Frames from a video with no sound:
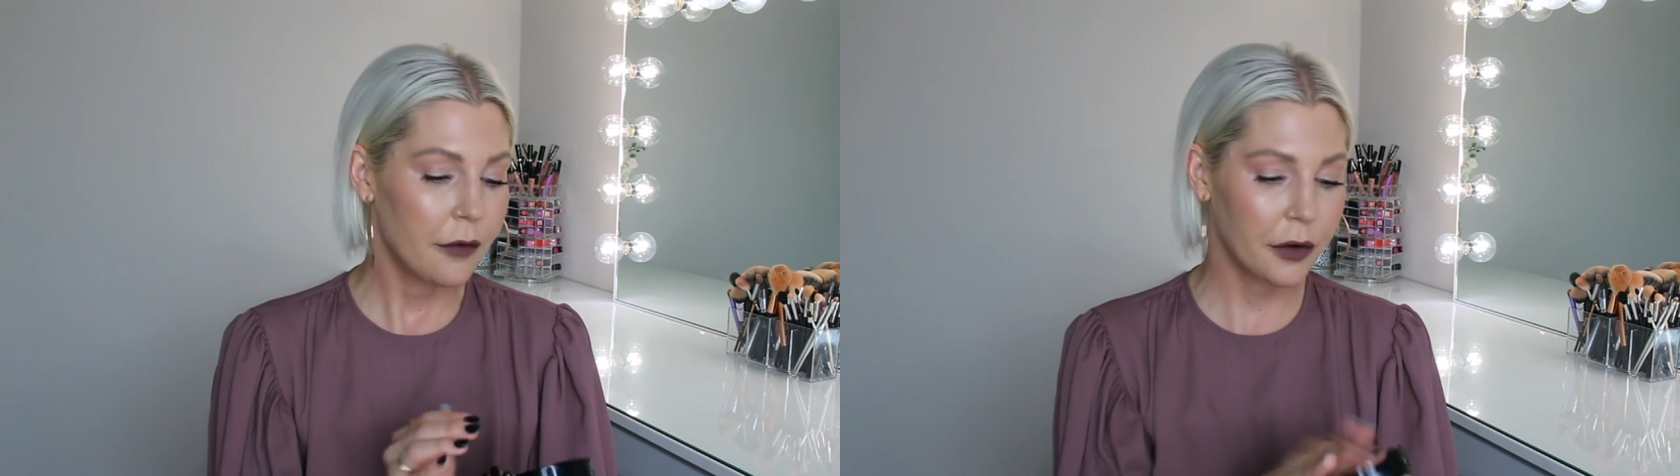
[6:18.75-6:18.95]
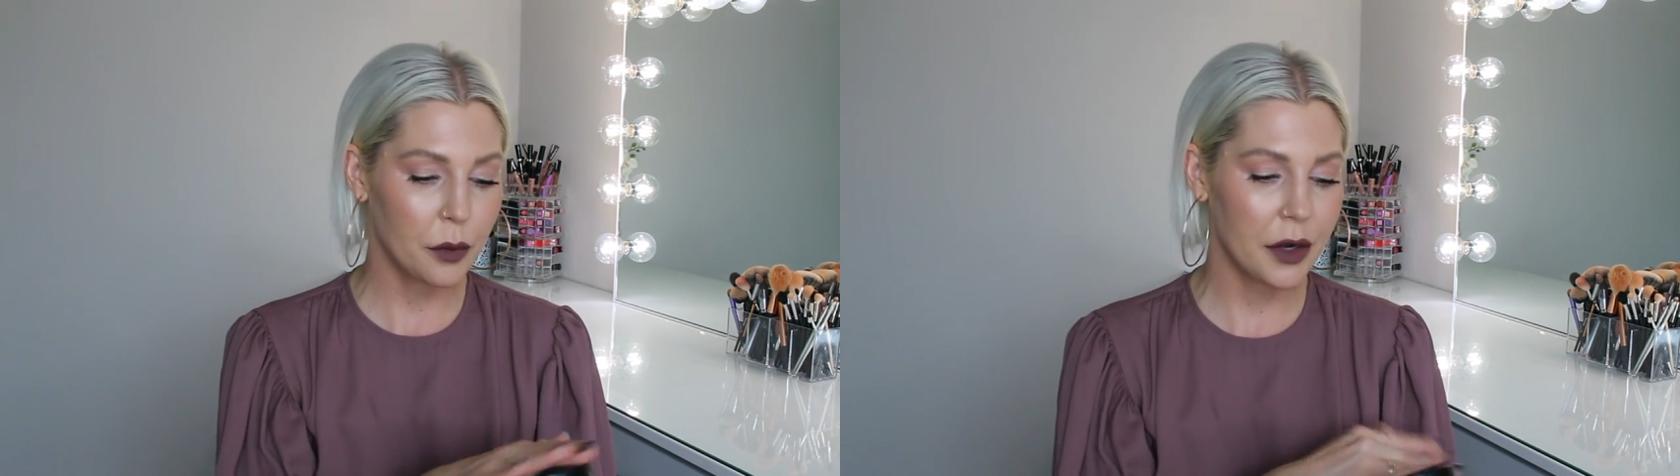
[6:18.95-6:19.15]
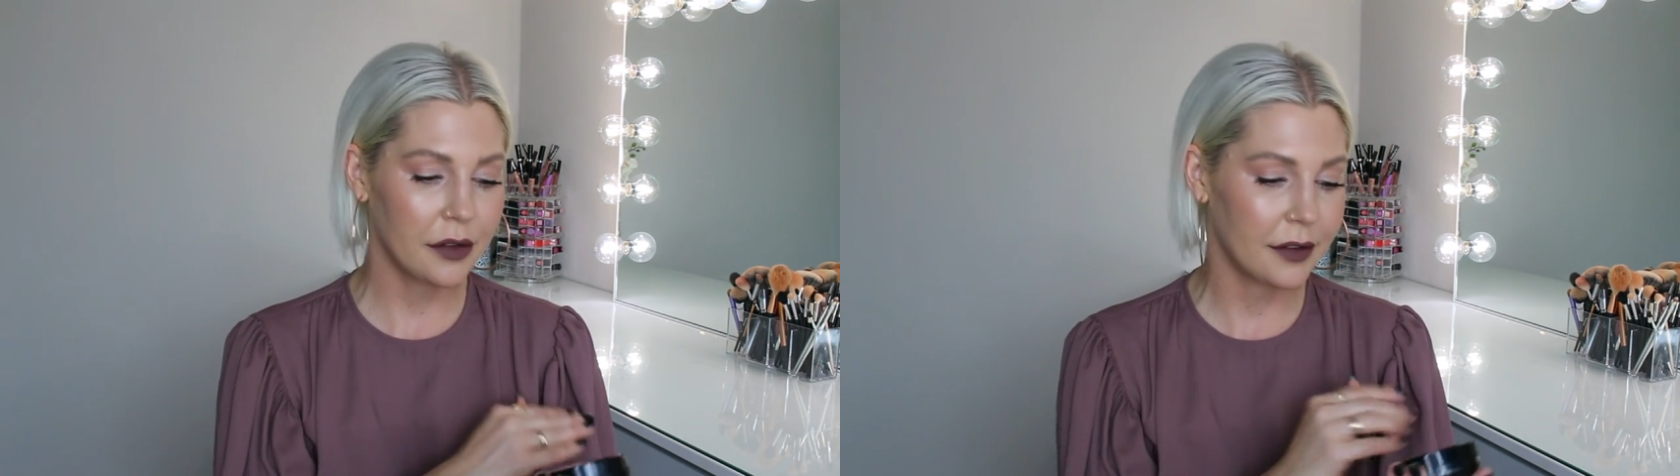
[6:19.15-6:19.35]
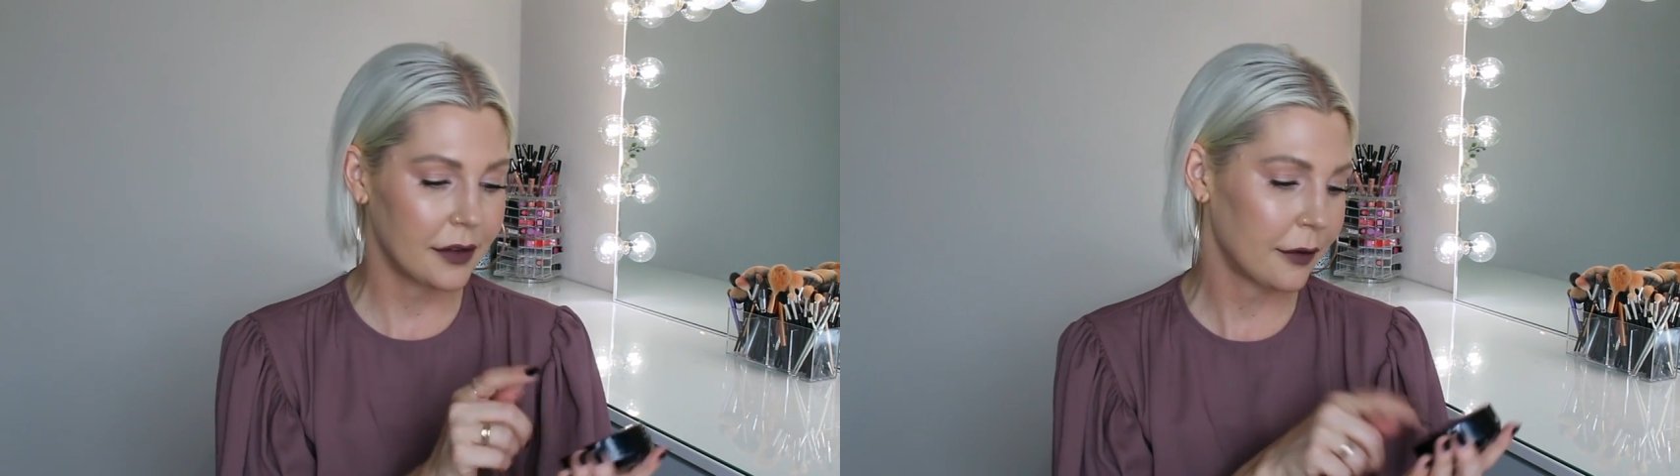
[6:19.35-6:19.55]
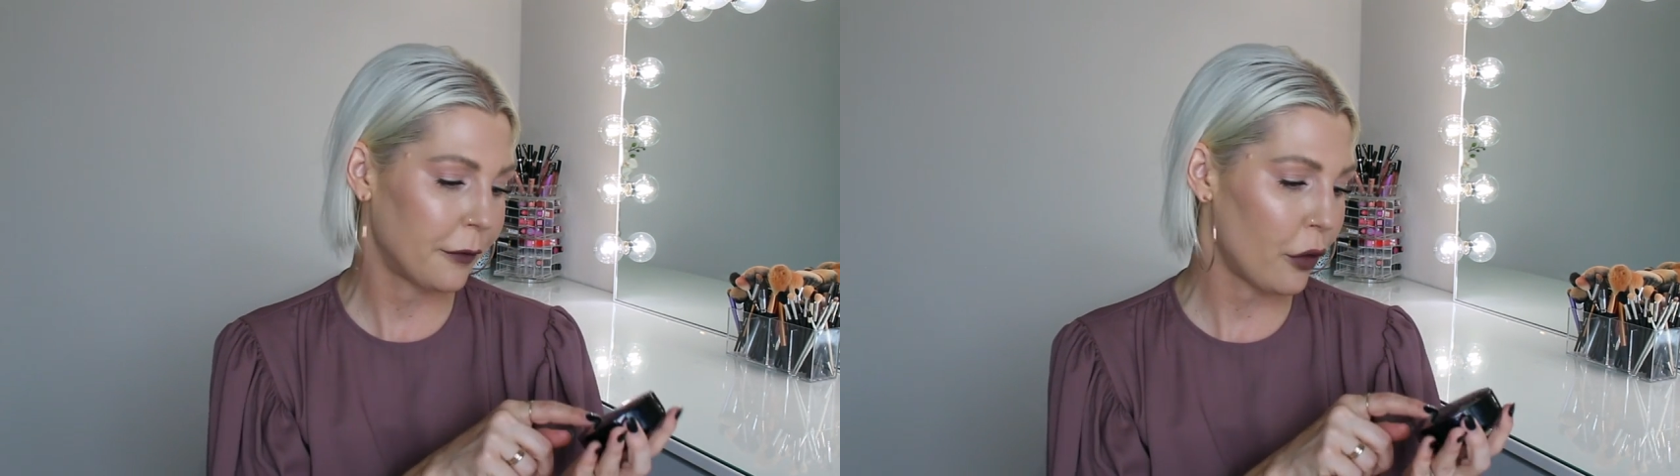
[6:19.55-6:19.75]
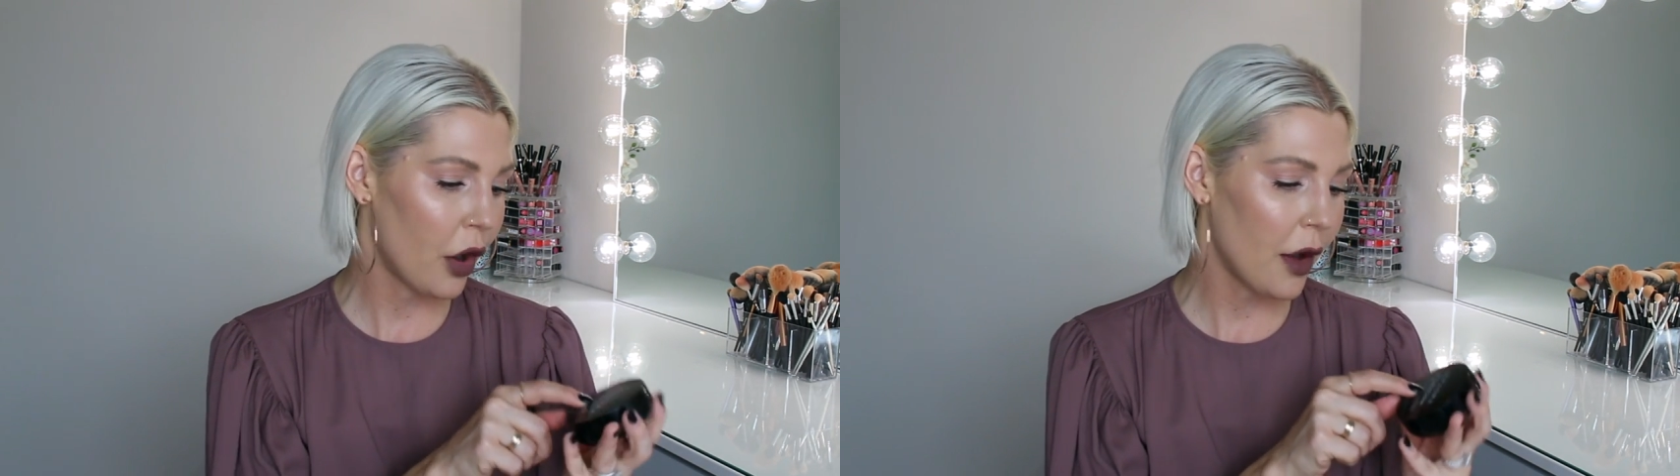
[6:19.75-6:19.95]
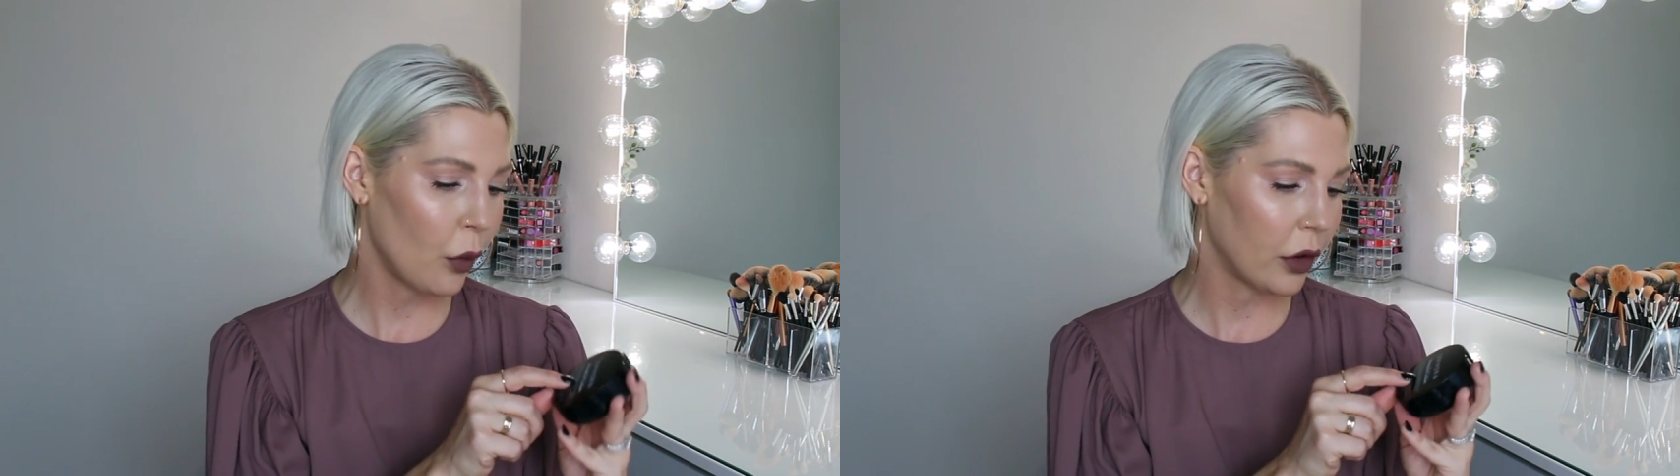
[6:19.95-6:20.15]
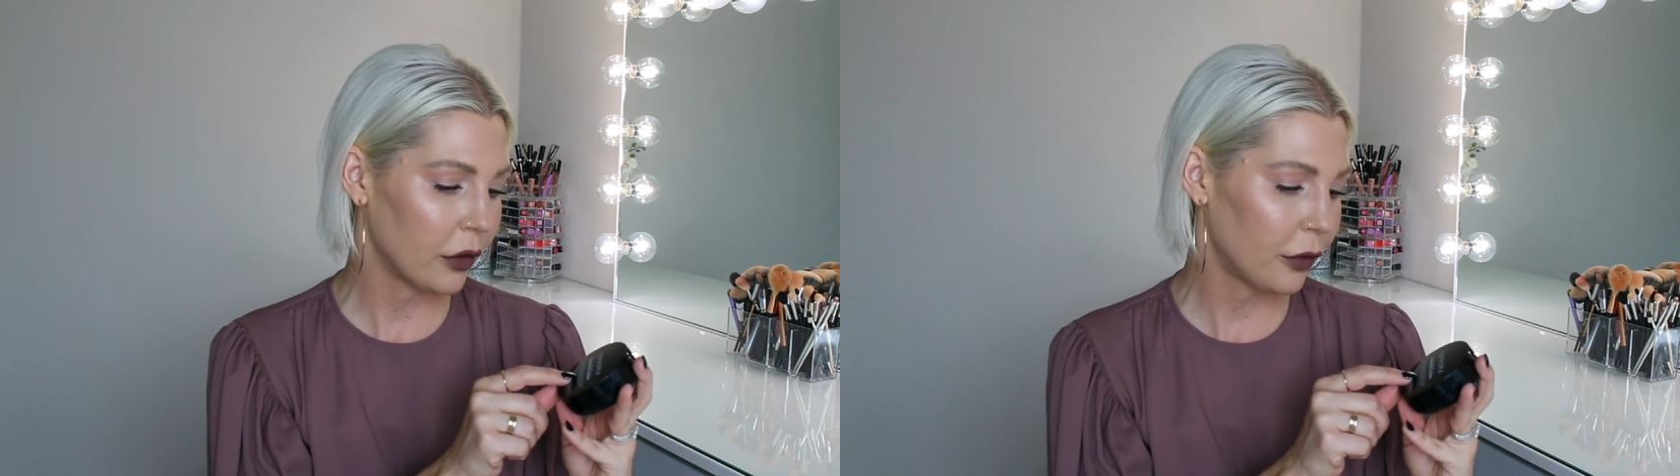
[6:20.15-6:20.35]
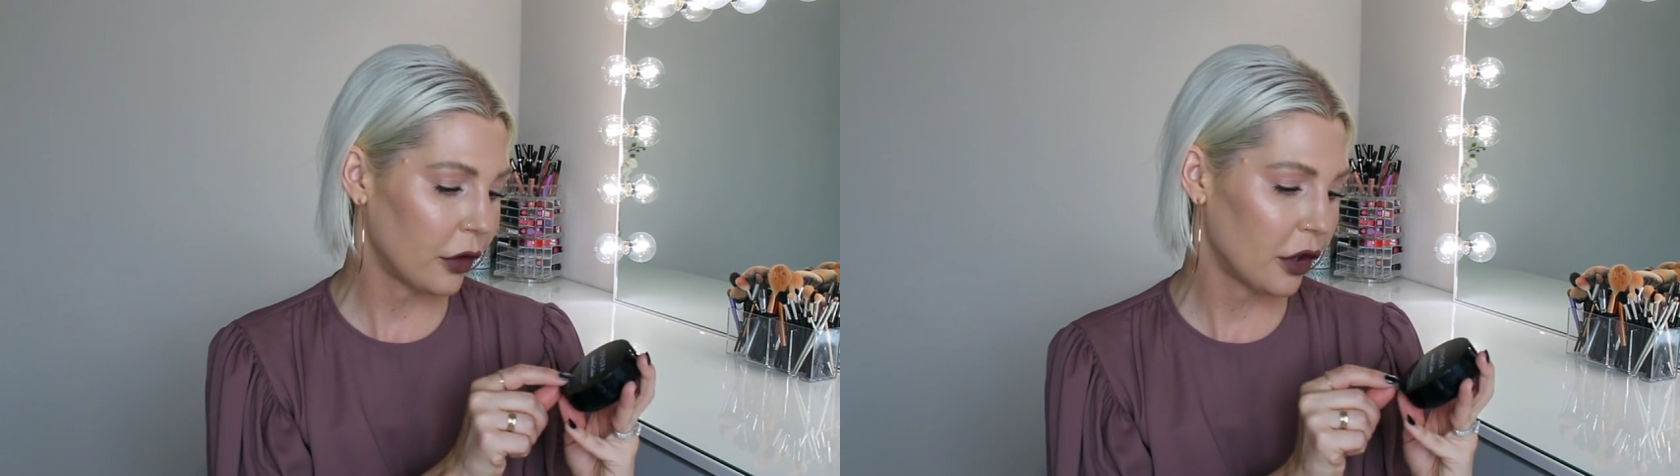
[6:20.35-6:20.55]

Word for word: First one is the Sephora Wonderful